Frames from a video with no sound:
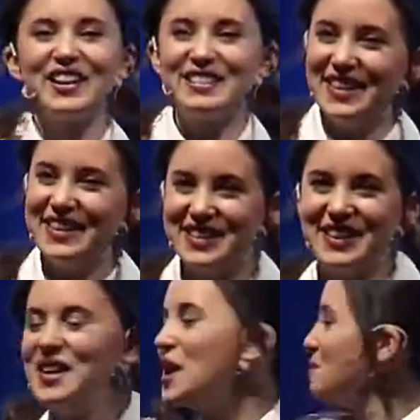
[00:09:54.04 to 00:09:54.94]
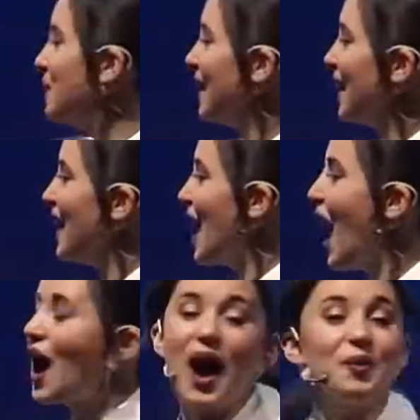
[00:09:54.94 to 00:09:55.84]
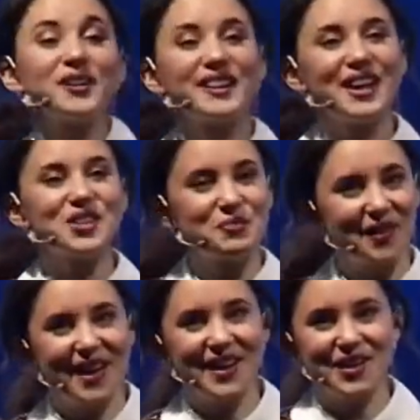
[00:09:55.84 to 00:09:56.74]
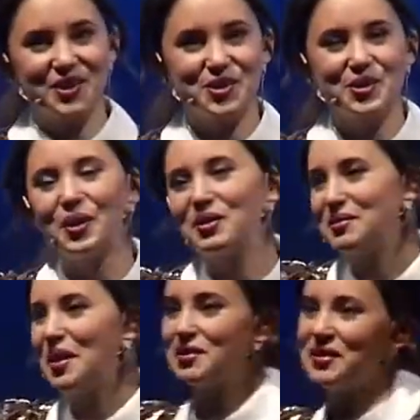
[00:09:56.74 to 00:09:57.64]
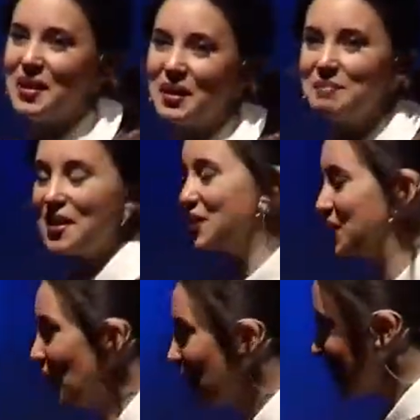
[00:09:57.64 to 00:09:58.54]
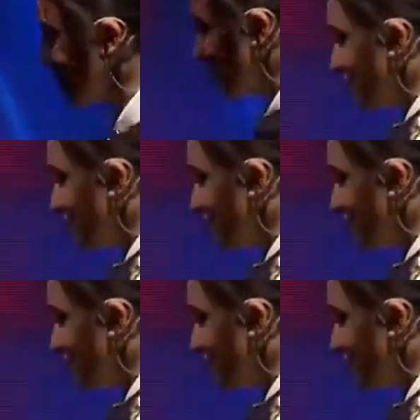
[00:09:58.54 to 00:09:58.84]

a teacher, but uh, I, I, would like to play uh, two of, of uh, my songs.